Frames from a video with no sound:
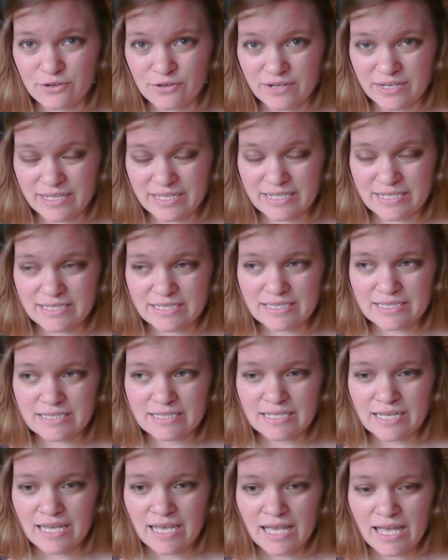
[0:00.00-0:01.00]
greens.
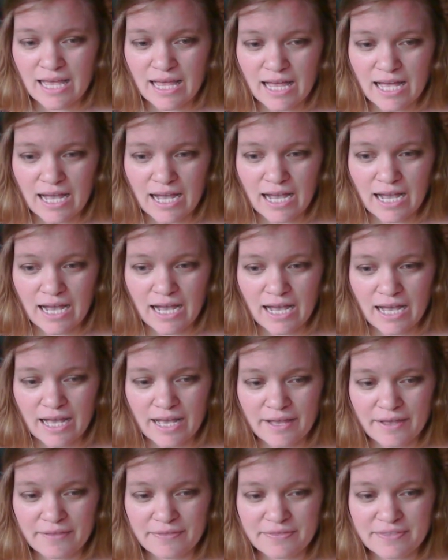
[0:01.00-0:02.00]

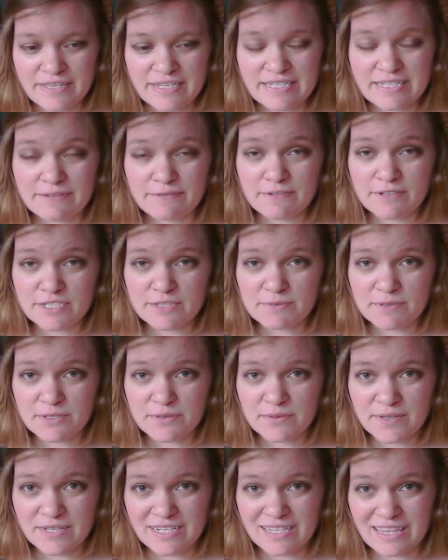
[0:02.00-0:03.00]
The difference
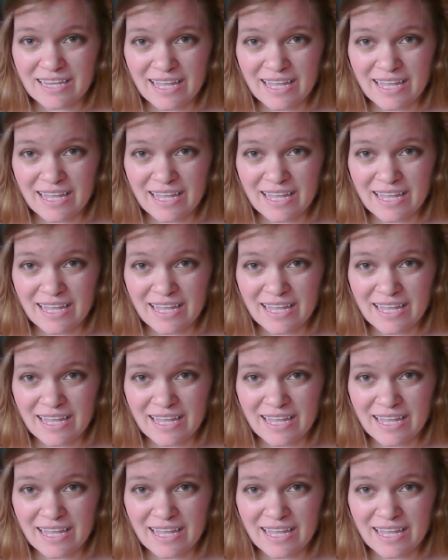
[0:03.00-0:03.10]
between a